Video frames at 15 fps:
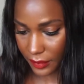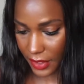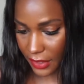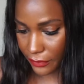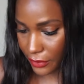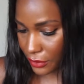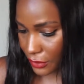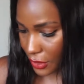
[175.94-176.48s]

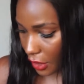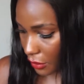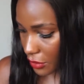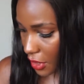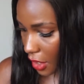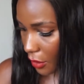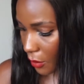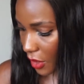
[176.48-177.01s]
If you don't
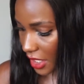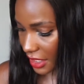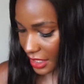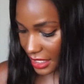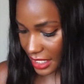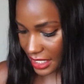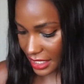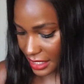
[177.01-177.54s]
know what
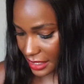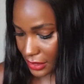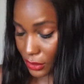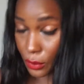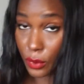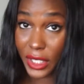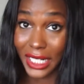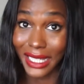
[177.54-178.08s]
it is
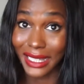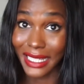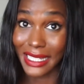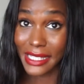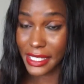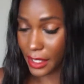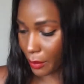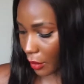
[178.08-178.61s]
or what a
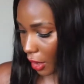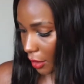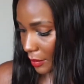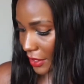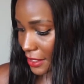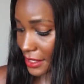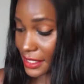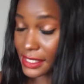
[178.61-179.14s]
cleansing balm
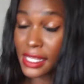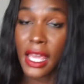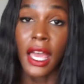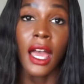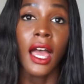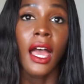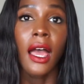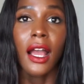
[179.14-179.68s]
is,
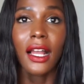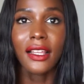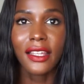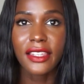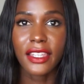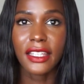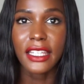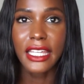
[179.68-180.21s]

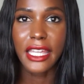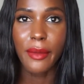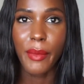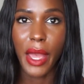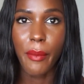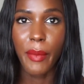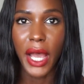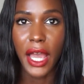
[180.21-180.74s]
click the link in
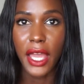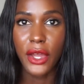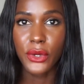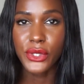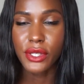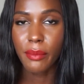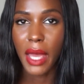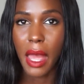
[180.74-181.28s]
my bio
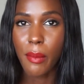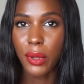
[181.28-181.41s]
to my